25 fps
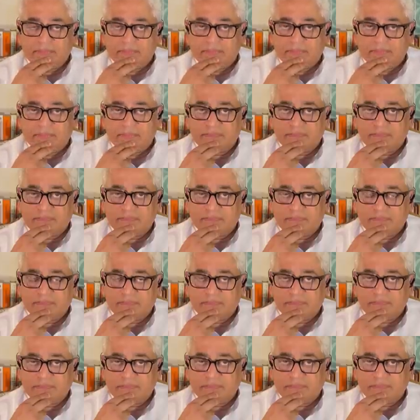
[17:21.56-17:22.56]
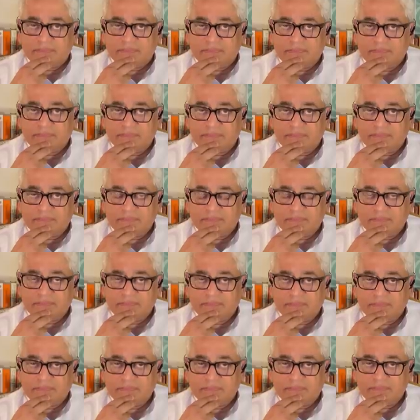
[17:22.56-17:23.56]

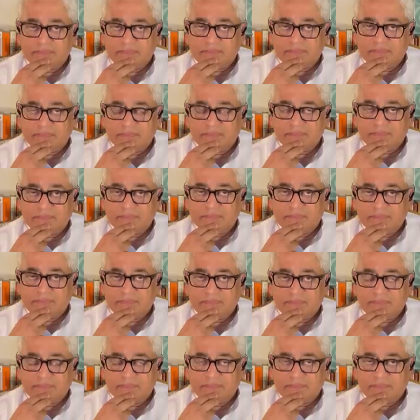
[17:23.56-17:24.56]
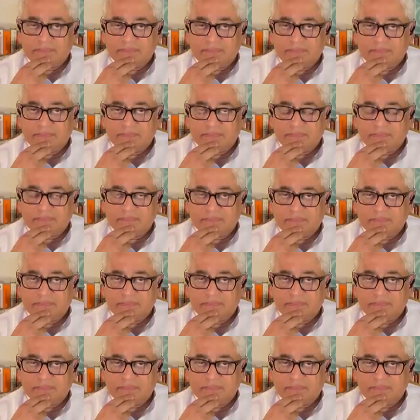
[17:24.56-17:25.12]
No words are spoken by the person on screen.